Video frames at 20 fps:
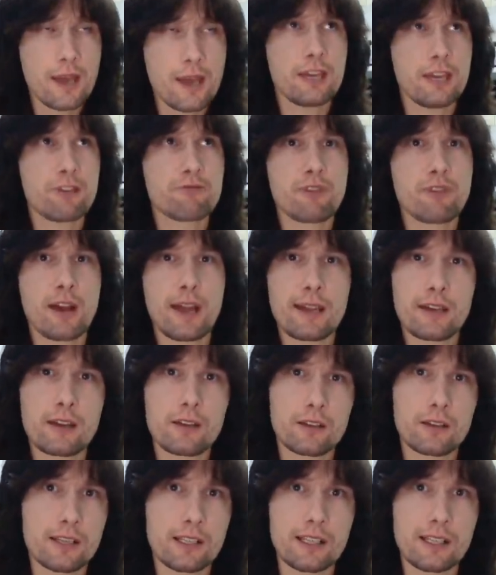He
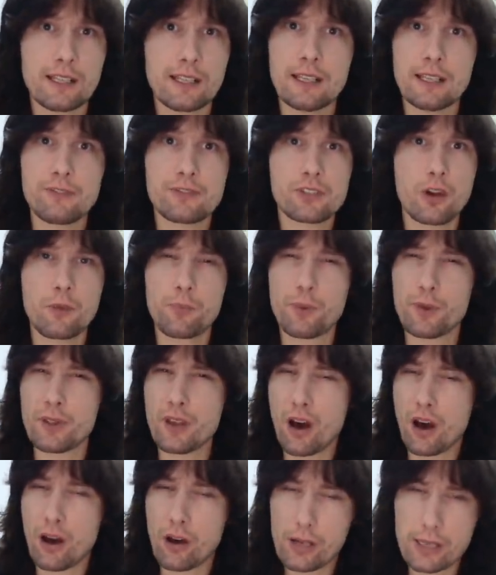regularly leaves open the
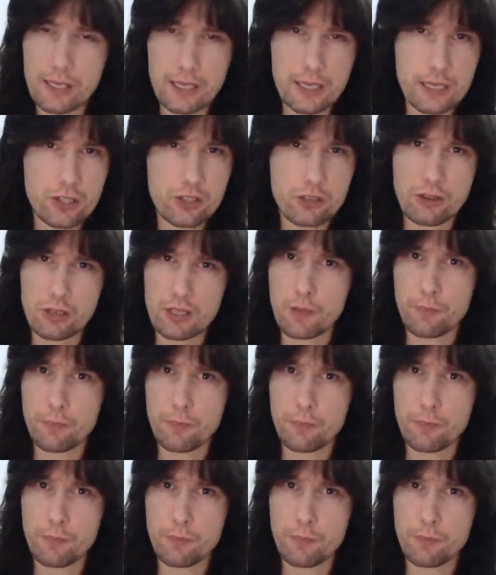high E string,